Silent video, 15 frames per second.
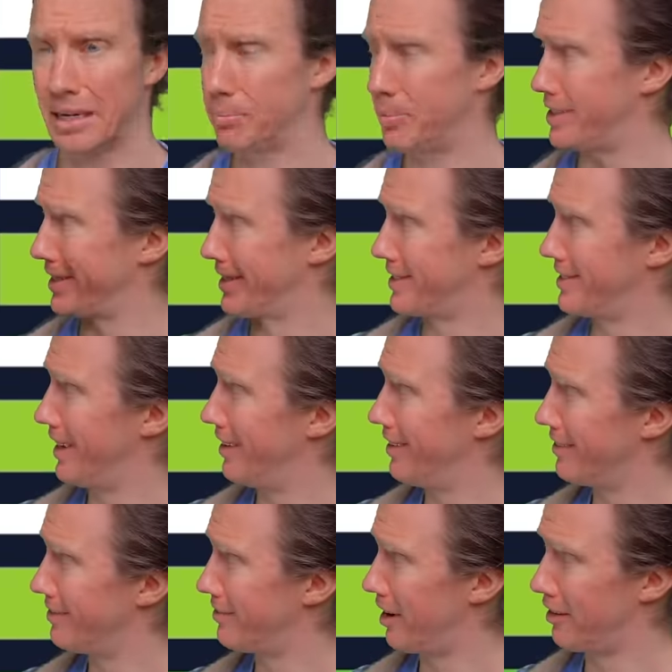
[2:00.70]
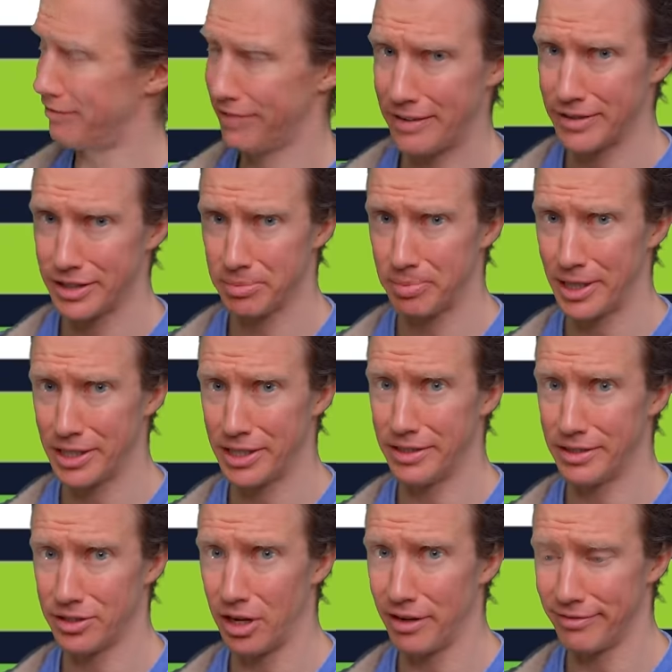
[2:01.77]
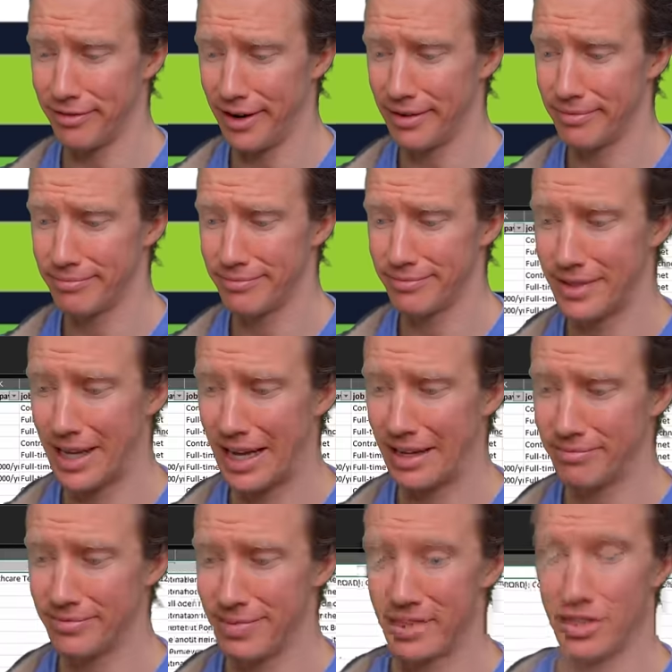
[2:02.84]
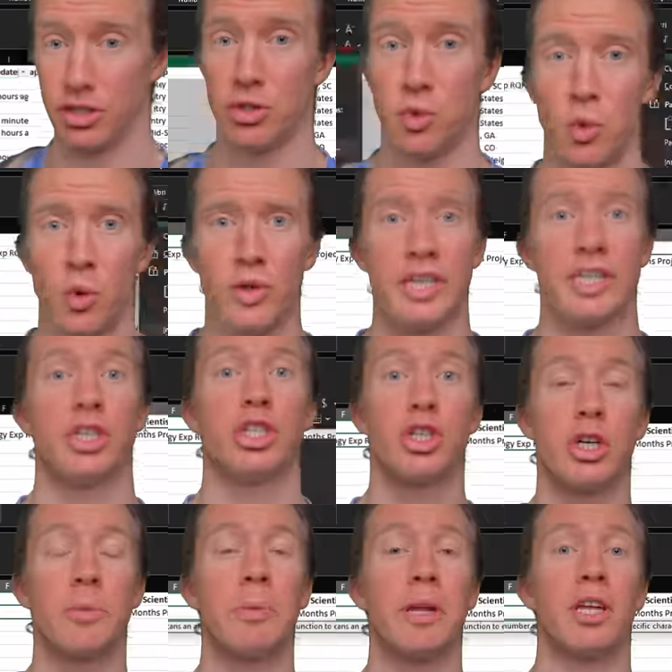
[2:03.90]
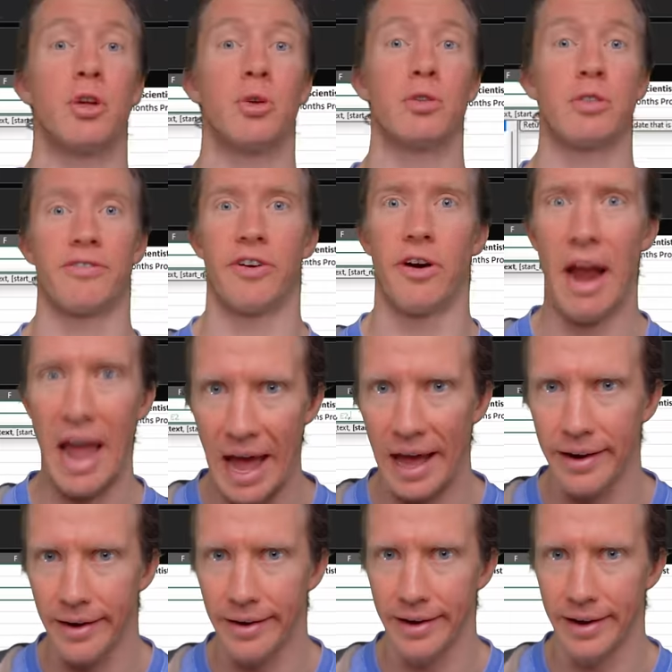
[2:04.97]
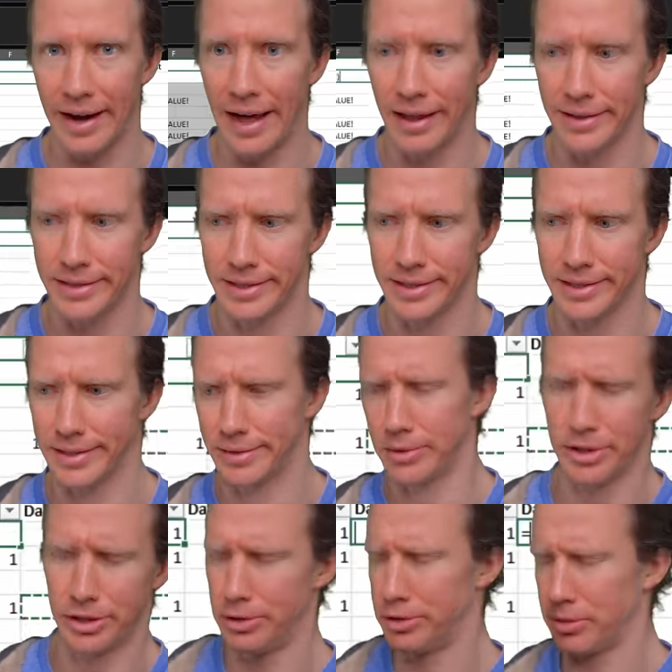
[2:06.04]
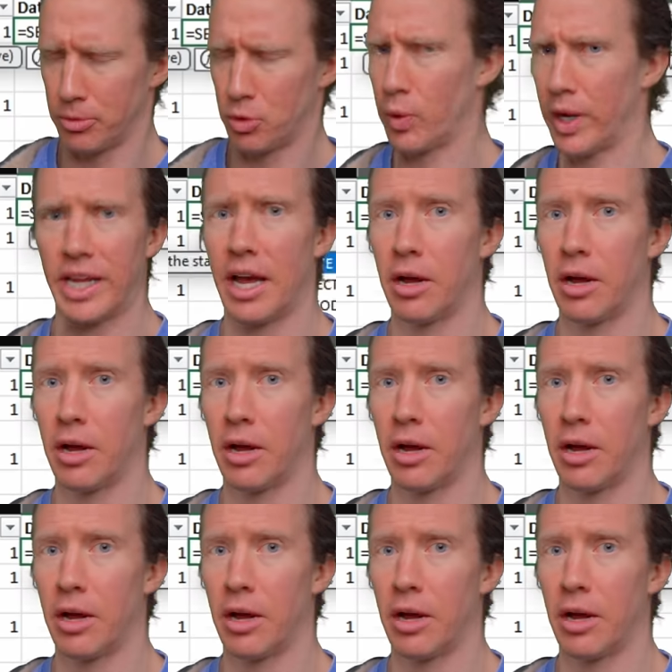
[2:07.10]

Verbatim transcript: up is Excel, our favorite spreadsheet software. That is a tool that should be used for ad hoc analysis in order to do some quick